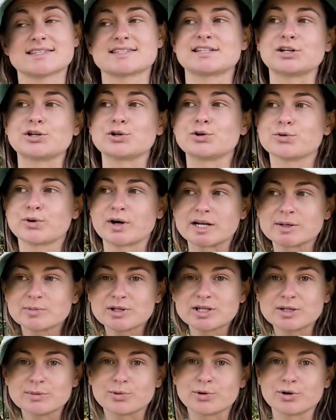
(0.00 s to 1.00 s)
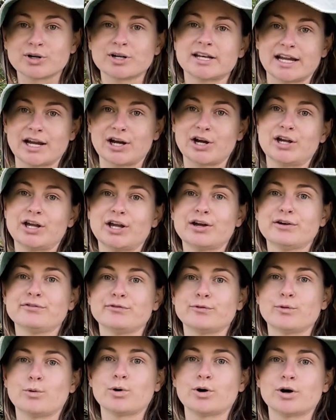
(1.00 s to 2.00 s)
is an incredibly important area
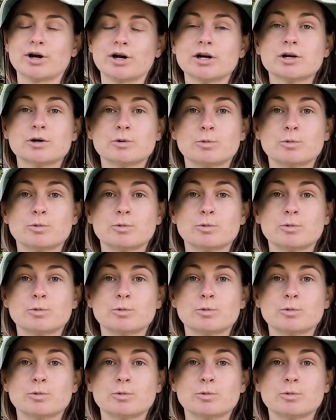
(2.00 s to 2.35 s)
for